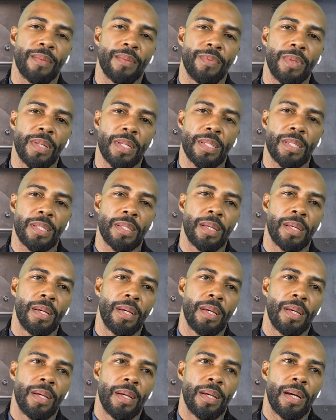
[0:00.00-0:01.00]
of this
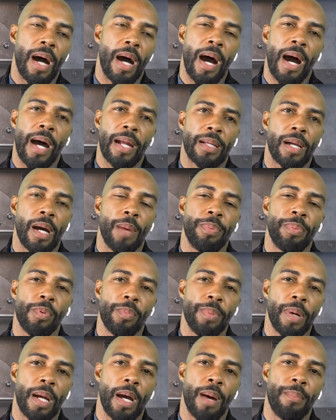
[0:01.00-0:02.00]
odd couple
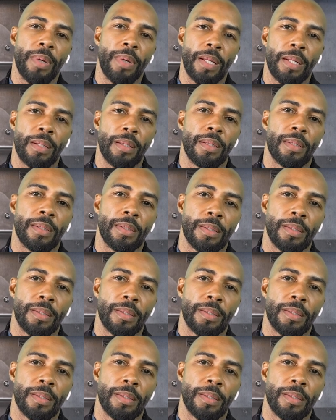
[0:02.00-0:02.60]
becoming,